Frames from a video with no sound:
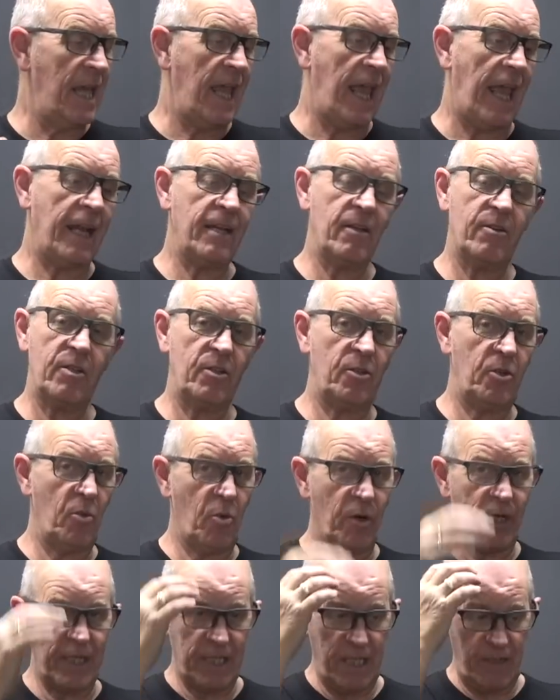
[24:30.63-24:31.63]
anything you
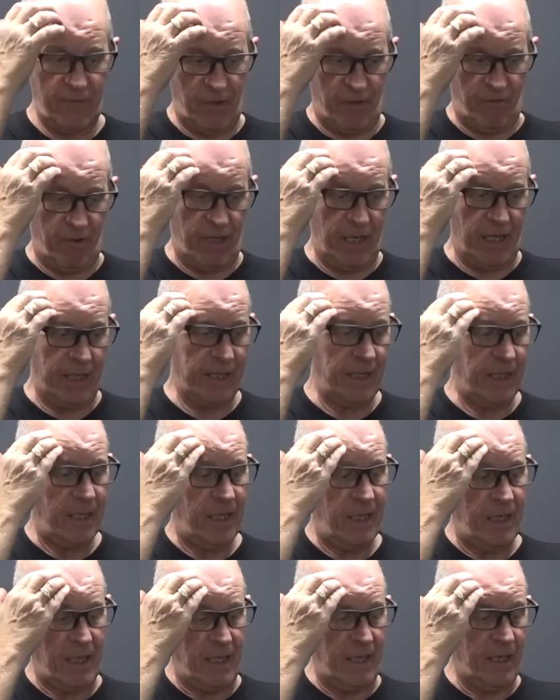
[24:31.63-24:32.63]
want to give it, really,
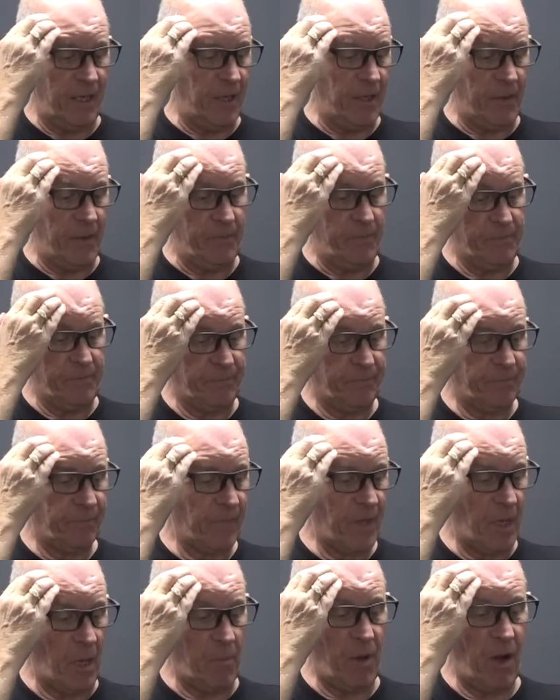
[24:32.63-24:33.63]

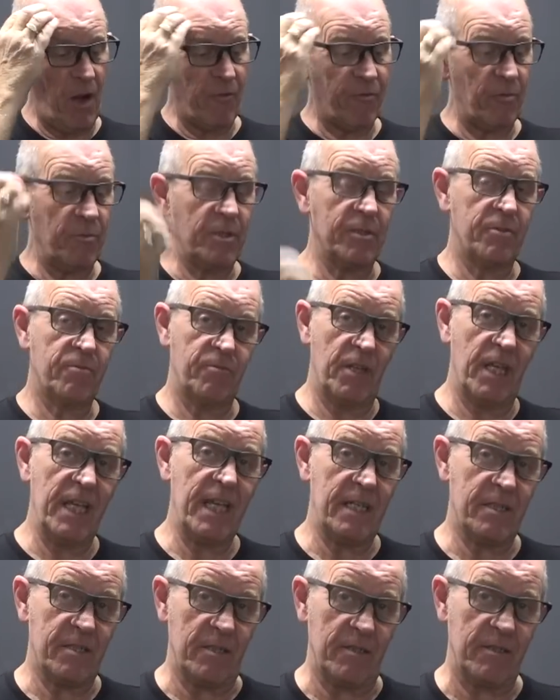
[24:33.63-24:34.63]
apart from the
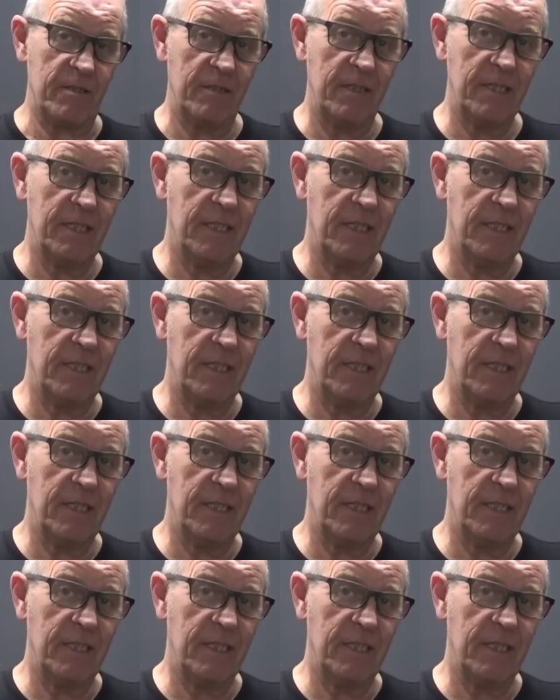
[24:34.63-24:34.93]
hissers.